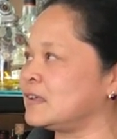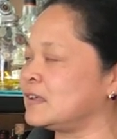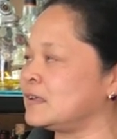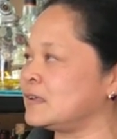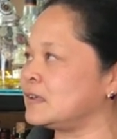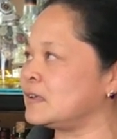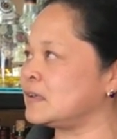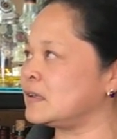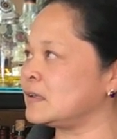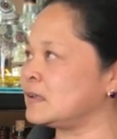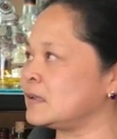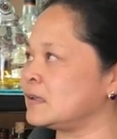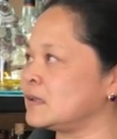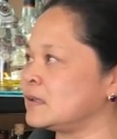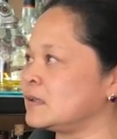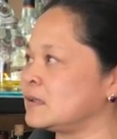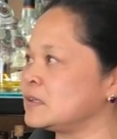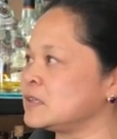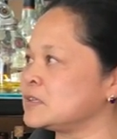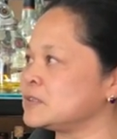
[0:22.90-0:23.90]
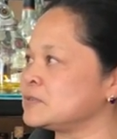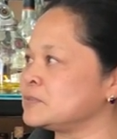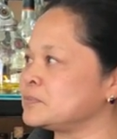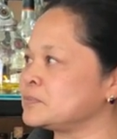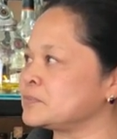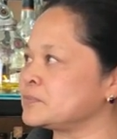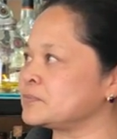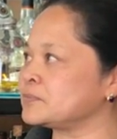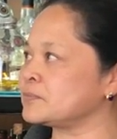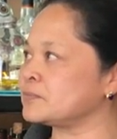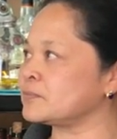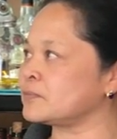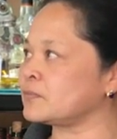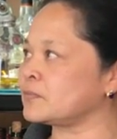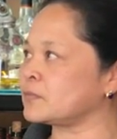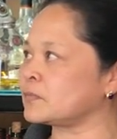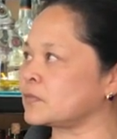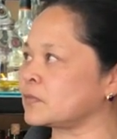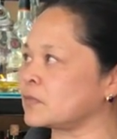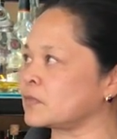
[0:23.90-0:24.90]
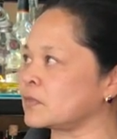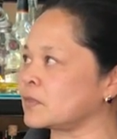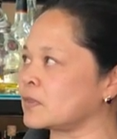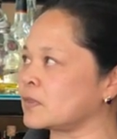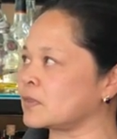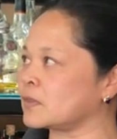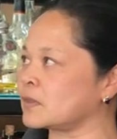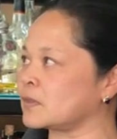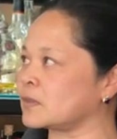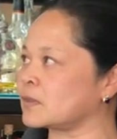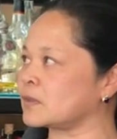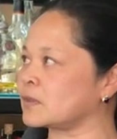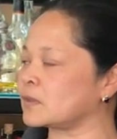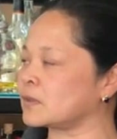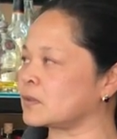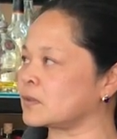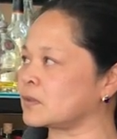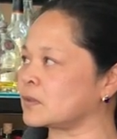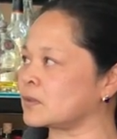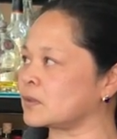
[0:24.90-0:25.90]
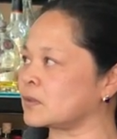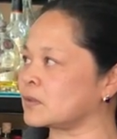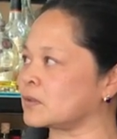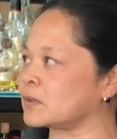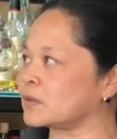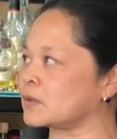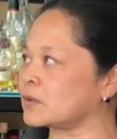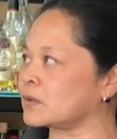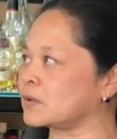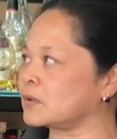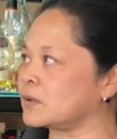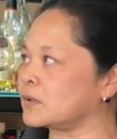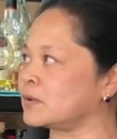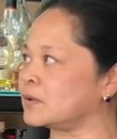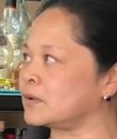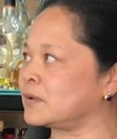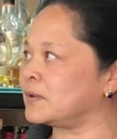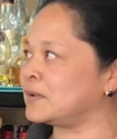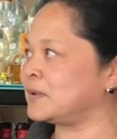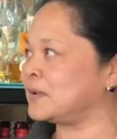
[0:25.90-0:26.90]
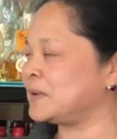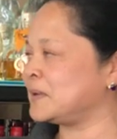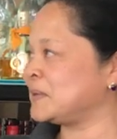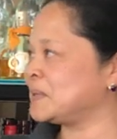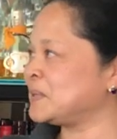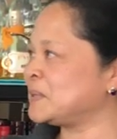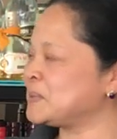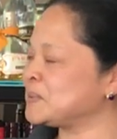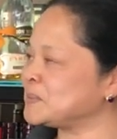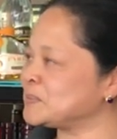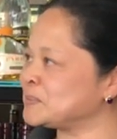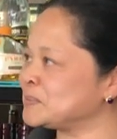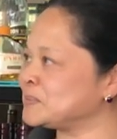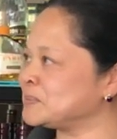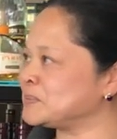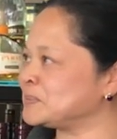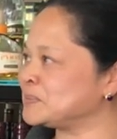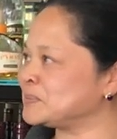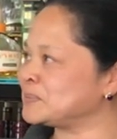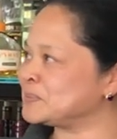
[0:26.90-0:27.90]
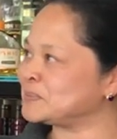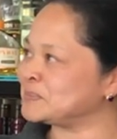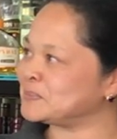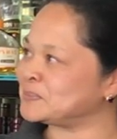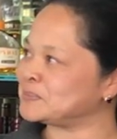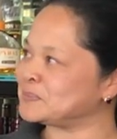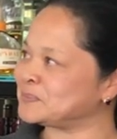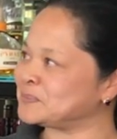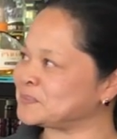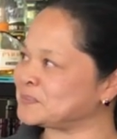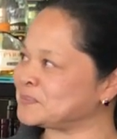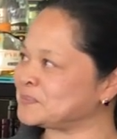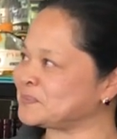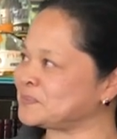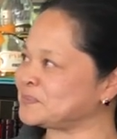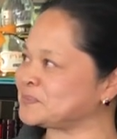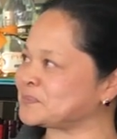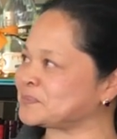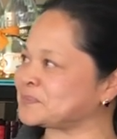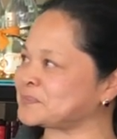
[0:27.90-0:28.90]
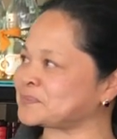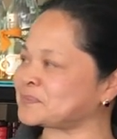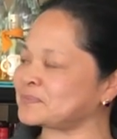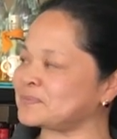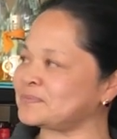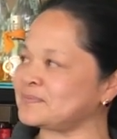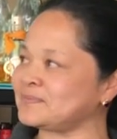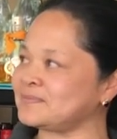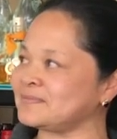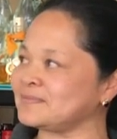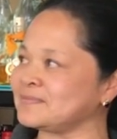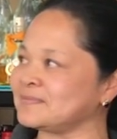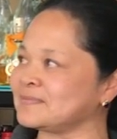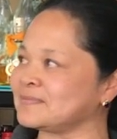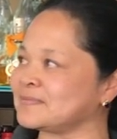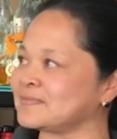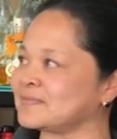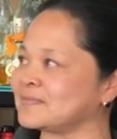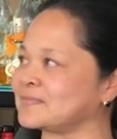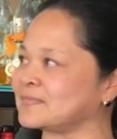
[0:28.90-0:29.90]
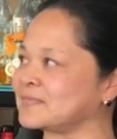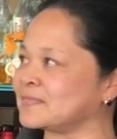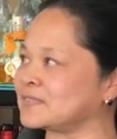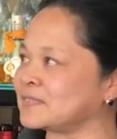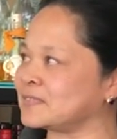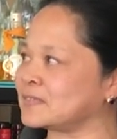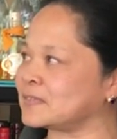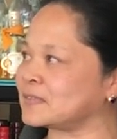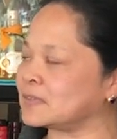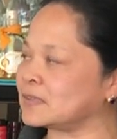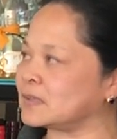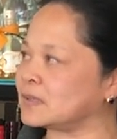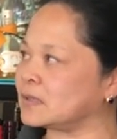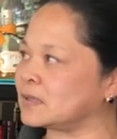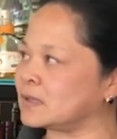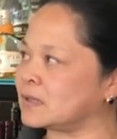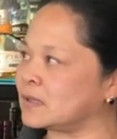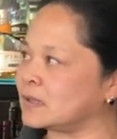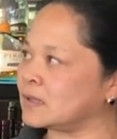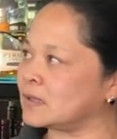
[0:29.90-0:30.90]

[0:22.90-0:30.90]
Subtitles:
(silent)